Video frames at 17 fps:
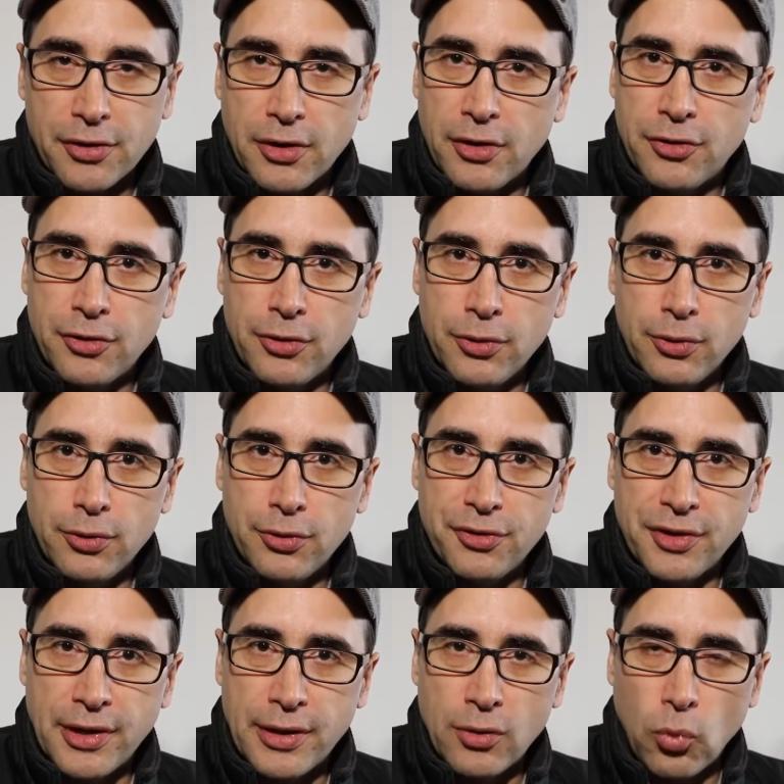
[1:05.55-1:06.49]
It's
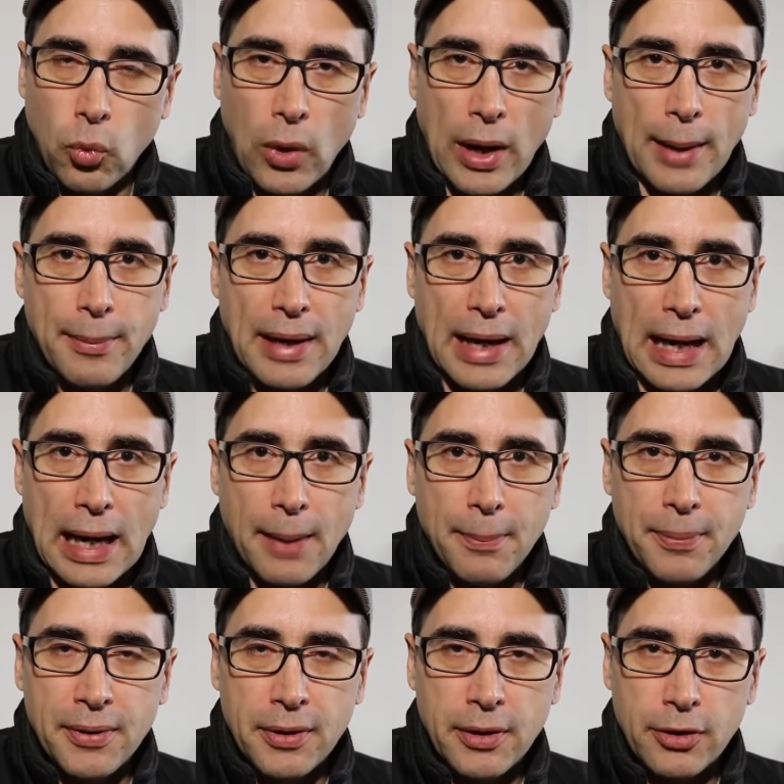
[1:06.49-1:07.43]
used in web
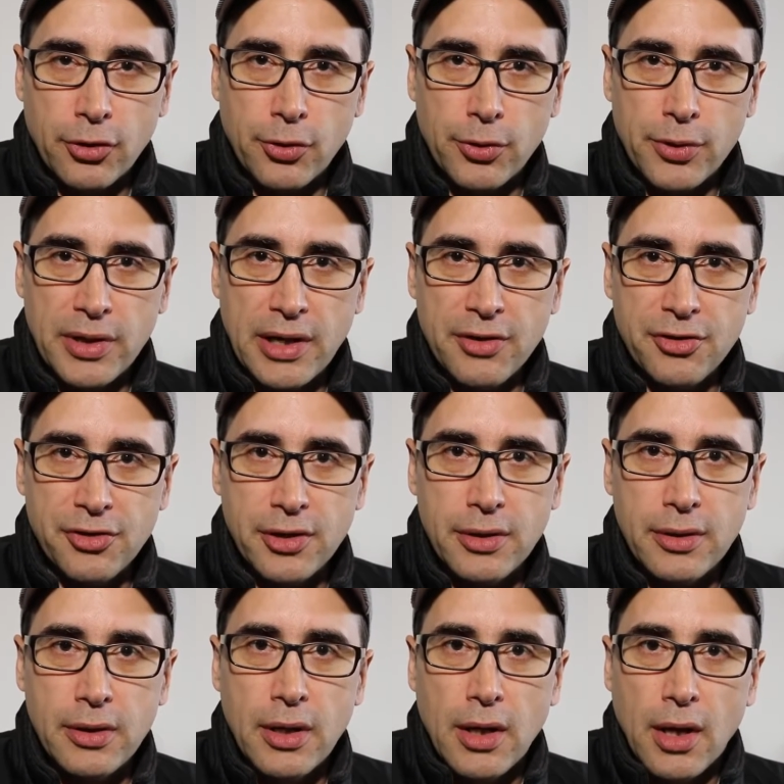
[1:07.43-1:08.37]
app
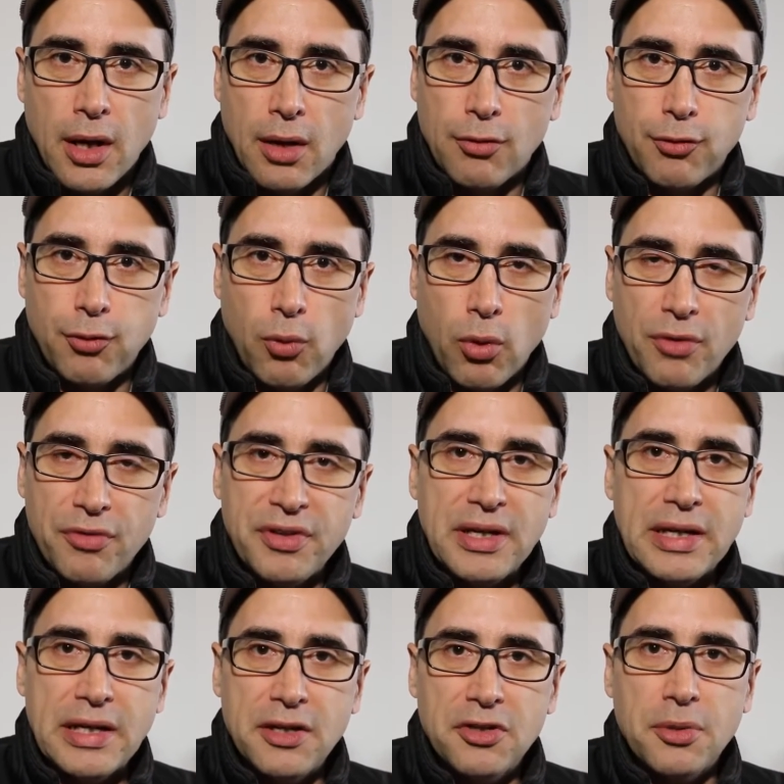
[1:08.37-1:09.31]
creation for
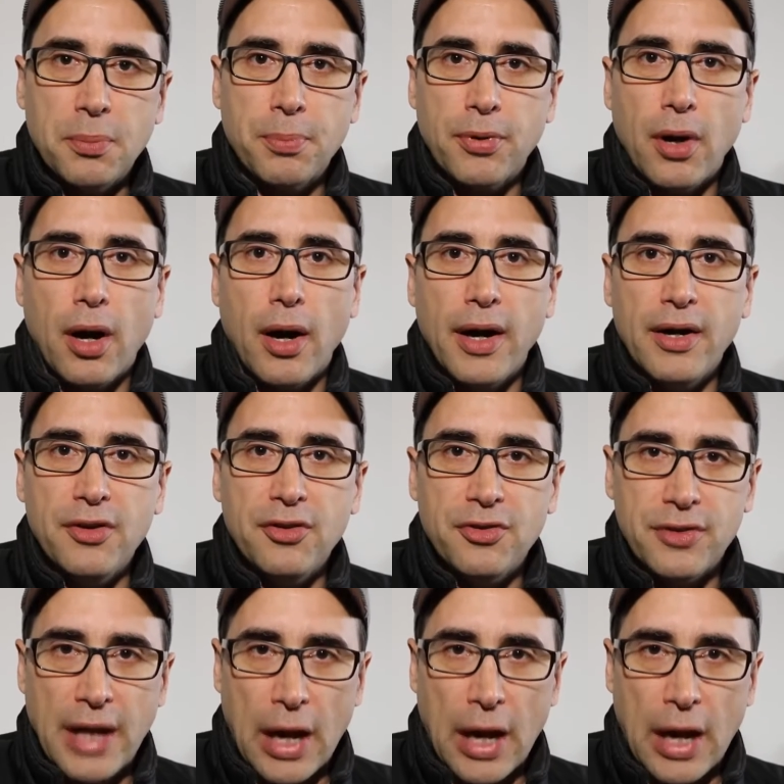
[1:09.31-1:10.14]
the enterprise.